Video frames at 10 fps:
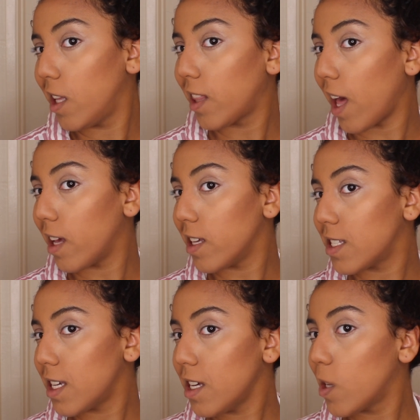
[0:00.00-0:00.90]
Like that, you
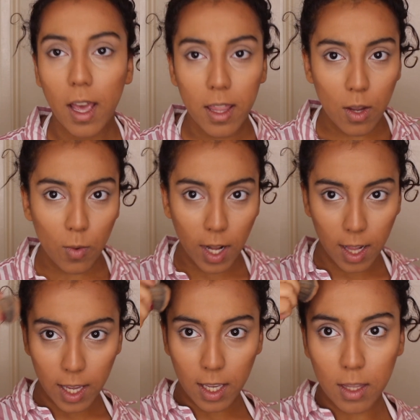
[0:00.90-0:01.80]
see? And then what I
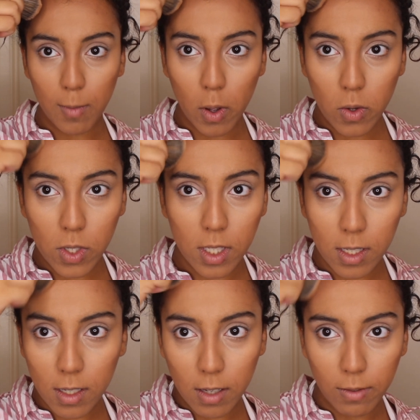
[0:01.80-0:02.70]
like it the
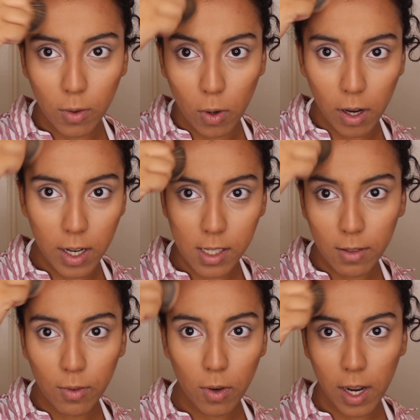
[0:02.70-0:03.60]
most for is
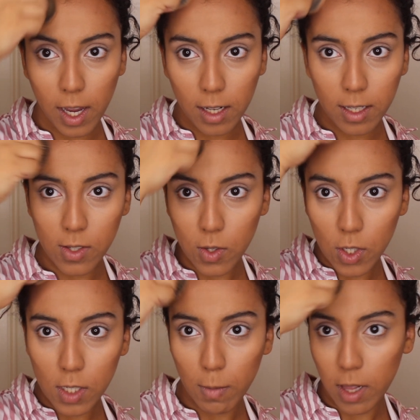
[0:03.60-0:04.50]
the forehead, because you
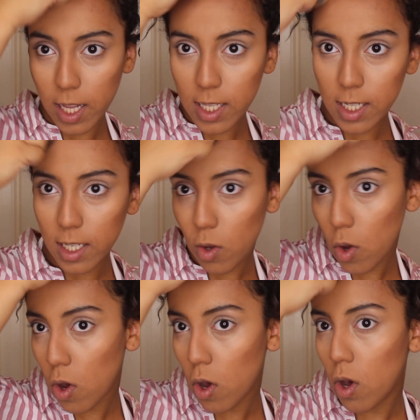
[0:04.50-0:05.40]
just blend in
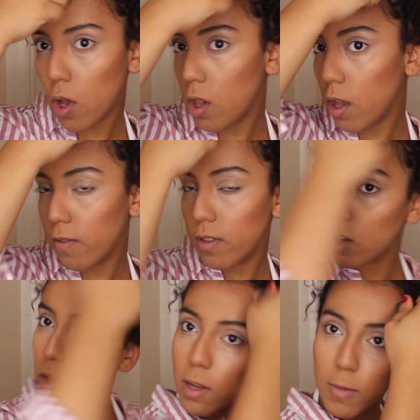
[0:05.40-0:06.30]
all of the
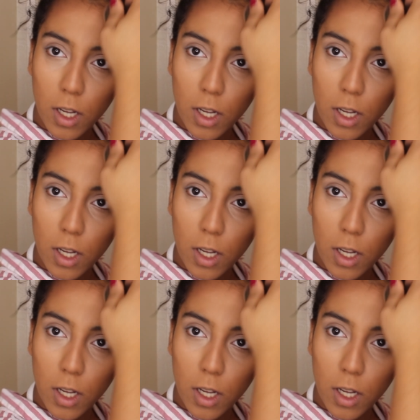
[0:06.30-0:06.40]
cream